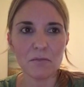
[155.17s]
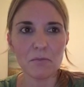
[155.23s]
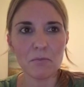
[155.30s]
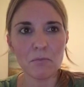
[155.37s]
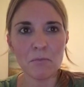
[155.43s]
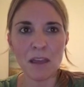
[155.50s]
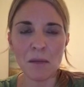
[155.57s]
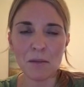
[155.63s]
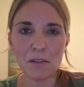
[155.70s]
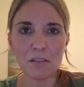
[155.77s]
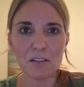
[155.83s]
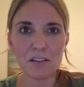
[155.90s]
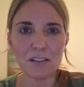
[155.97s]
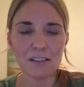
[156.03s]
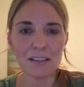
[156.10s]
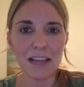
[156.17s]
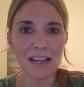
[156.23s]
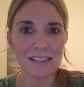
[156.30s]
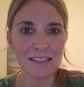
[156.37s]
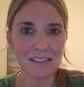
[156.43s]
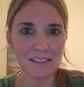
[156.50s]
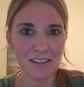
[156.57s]
maybe a little
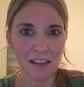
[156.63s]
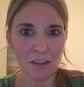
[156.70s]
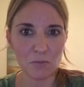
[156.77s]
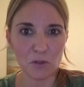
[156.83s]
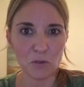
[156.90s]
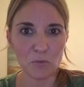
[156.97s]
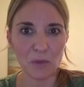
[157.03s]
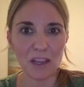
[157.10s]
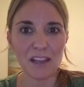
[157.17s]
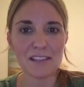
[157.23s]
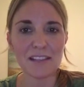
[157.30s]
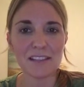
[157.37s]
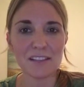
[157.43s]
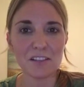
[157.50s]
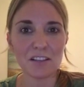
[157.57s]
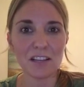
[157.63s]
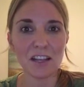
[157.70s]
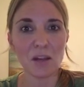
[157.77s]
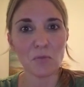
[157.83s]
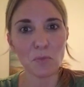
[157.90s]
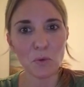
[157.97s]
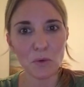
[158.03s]
less sustainable because I started to
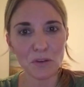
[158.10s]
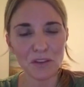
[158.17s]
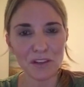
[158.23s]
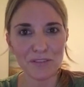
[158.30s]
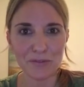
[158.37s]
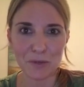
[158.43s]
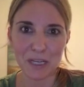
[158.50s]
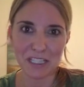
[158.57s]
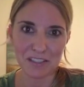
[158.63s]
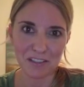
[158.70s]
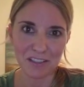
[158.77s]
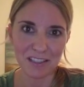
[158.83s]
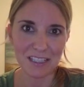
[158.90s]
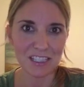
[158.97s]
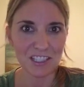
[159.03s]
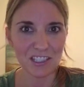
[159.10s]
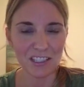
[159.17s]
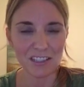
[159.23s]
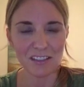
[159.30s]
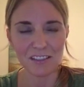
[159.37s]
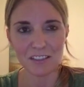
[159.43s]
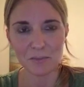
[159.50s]
get bored. Therefore, I started to
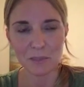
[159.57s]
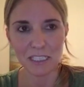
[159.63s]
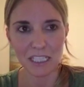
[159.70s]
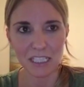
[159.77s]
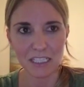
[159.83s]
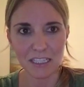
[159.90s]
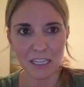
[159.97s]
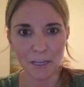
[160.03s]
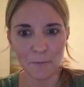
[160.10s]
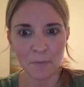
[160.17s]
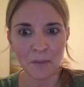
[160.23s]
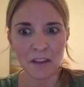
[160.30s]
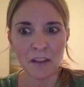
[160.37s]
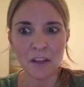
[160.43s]
cheat a little bit here and there.